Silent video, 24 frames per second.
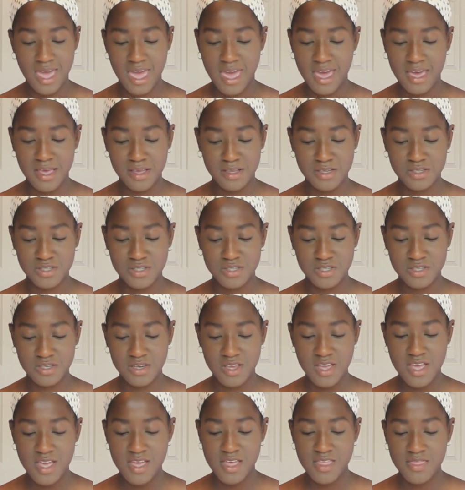age
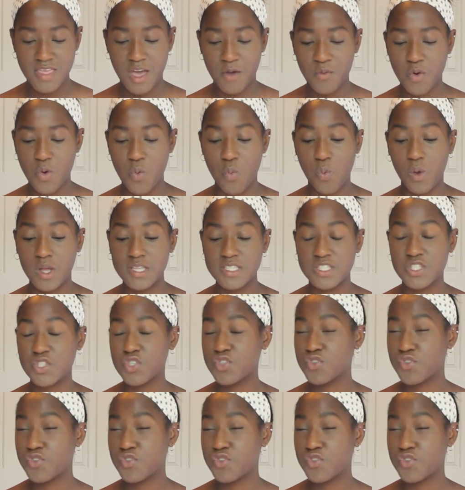that were once